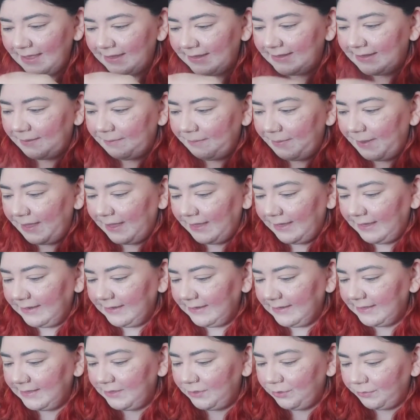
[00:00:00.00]
so I'm paying in
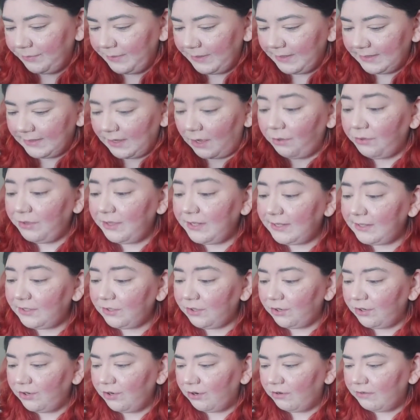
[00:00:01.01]
installments. Oh, this has
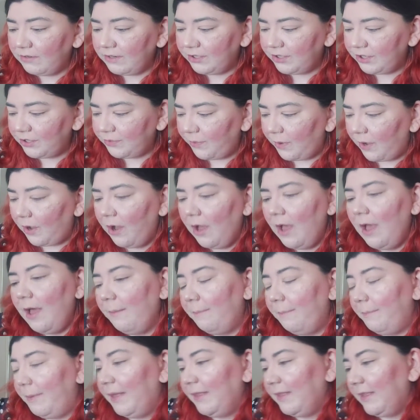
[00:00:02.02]
got an orange as well,
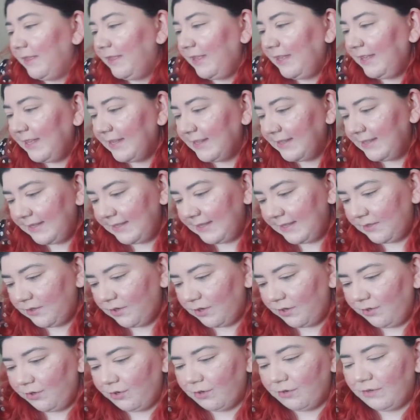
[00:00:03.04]
but the thing is, this has
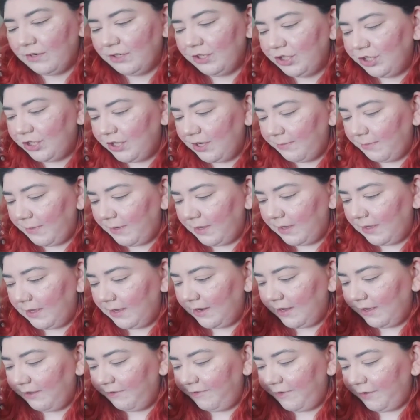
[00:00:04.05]
got an orange shimmer,
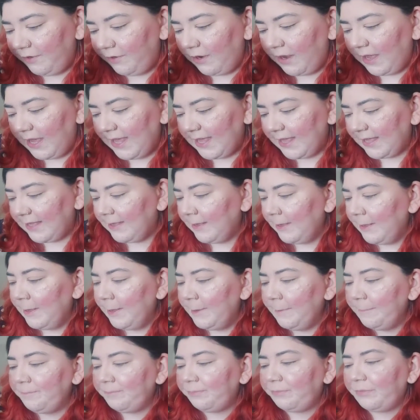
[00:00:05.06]
and I feel like
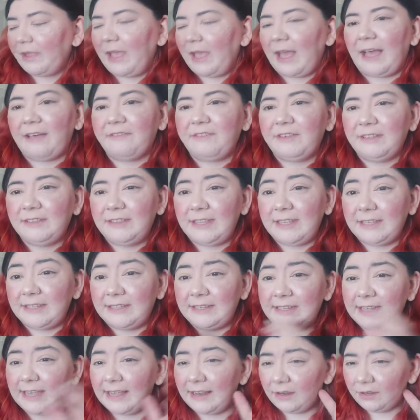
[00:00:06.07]
having these
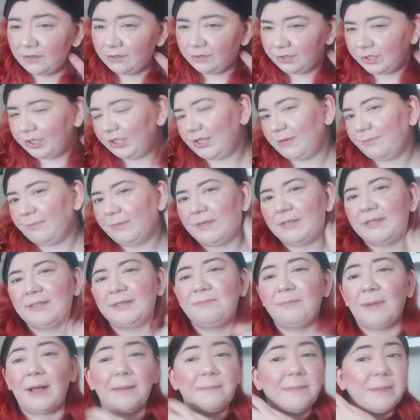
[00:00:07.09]
yellow
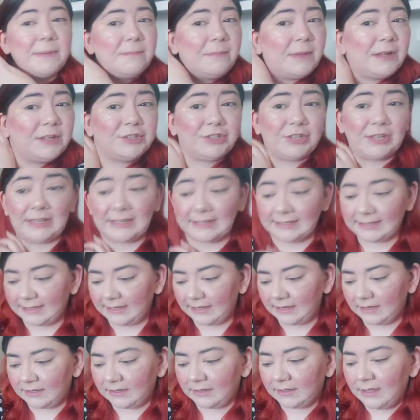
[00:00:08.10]
shimmers might be much
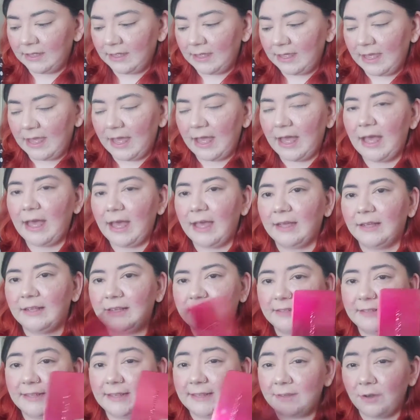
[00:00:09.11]
easier
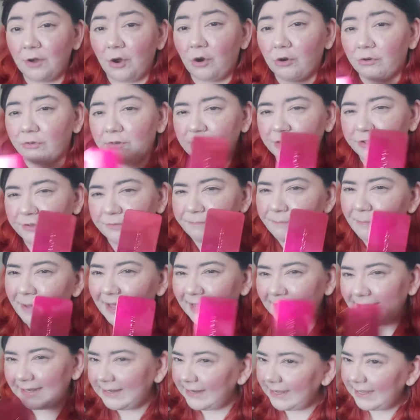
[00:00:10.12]
because there's an orange
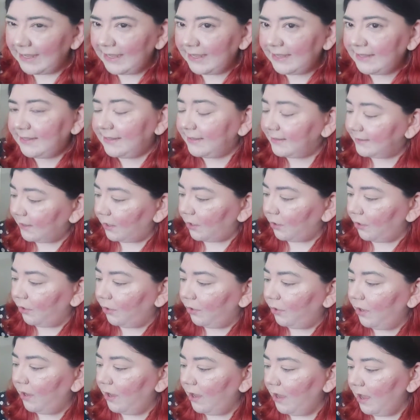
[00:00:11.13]
matte in here.
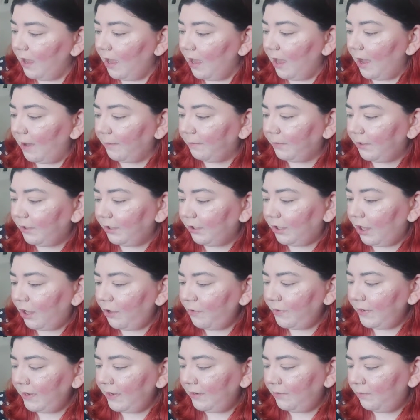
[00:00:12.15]
So I'm going to
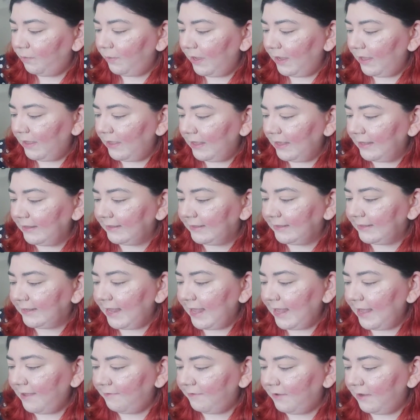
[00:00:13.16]
go in with
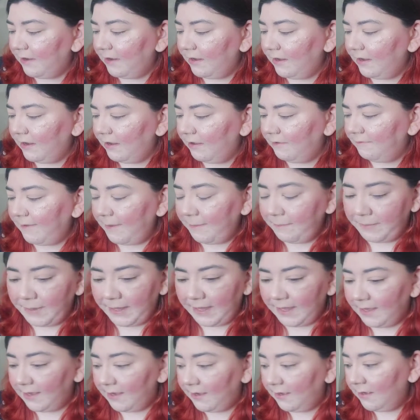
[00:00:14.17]
Enslave and
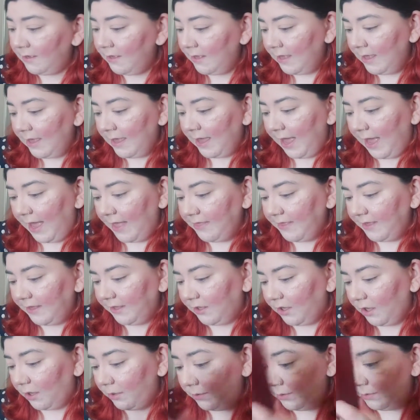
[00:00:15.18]
Vampire, and then
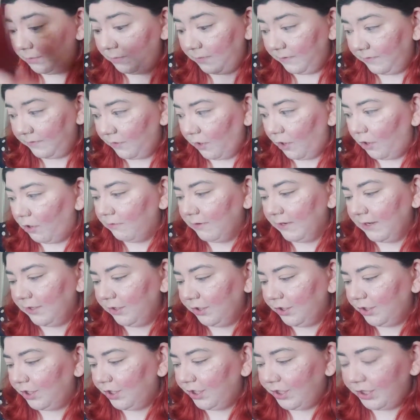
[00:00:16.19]
go in with the
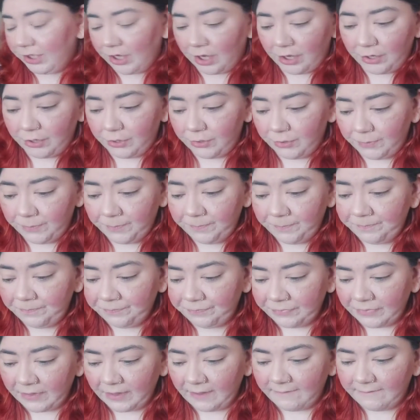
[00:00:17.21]
orange. So
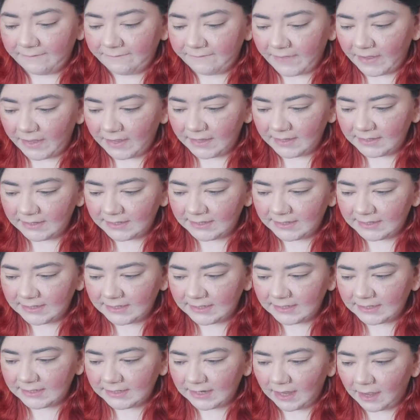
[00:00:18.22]

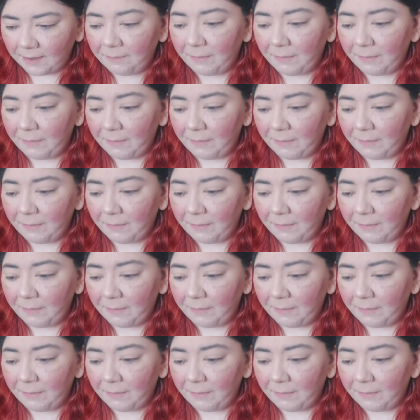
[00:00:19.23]
first, I